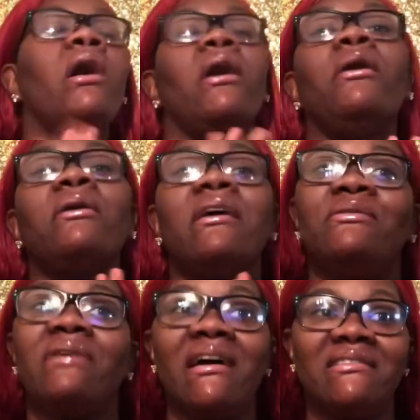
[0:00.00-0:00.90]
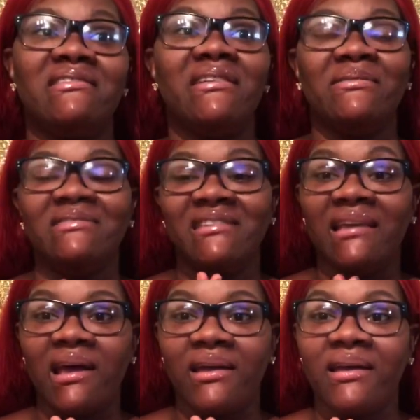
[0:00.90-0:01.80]
Okay, you guys, so
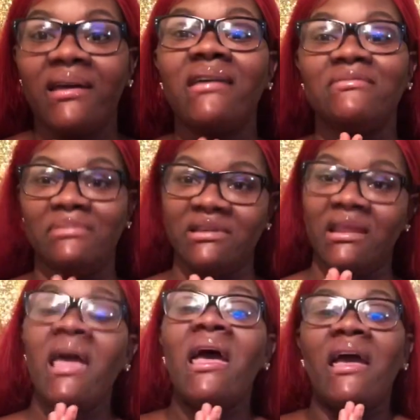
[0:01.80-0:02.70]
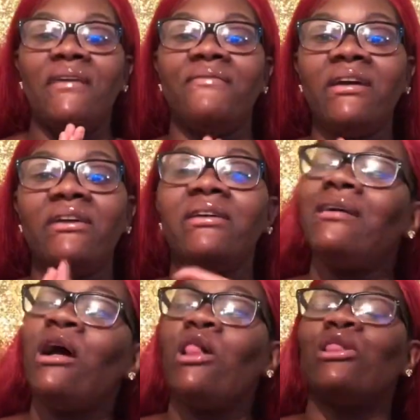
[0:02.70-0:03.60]
today has been a
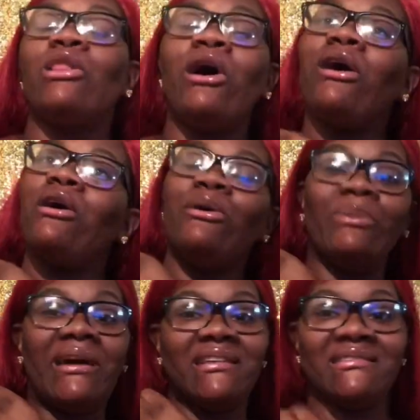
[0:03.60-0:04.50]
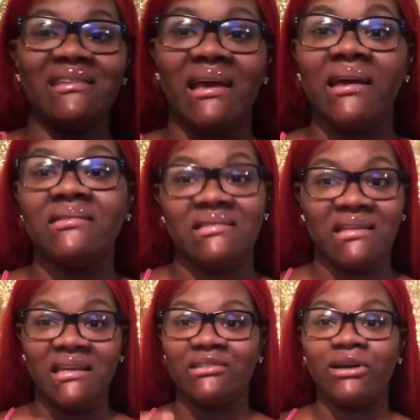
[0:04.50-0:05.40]
very long awaited day, and
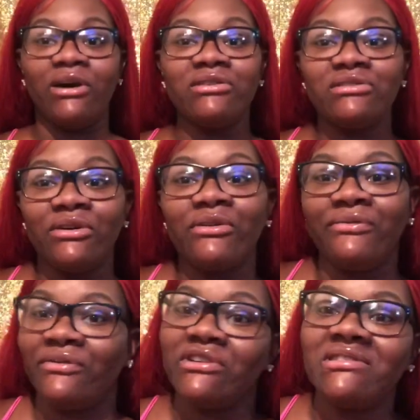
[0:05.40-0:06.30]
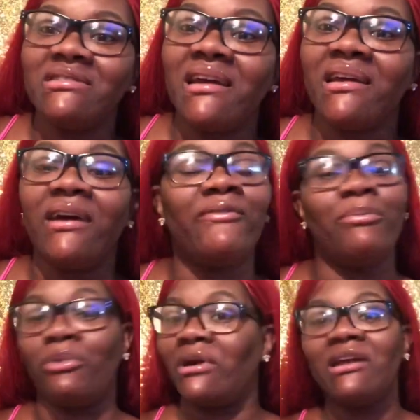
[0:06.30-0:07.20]
today is also the first day of a
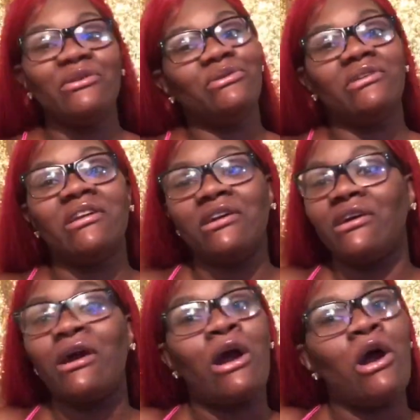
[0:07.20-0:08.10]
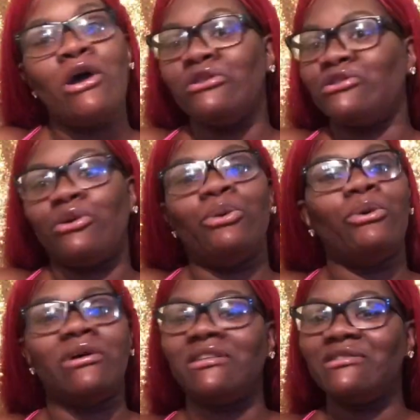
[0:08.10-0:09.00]
brand new year
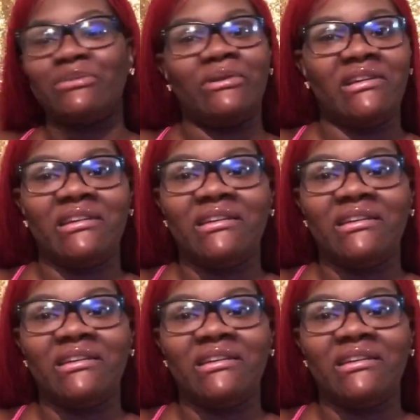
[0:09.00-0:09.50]
2020.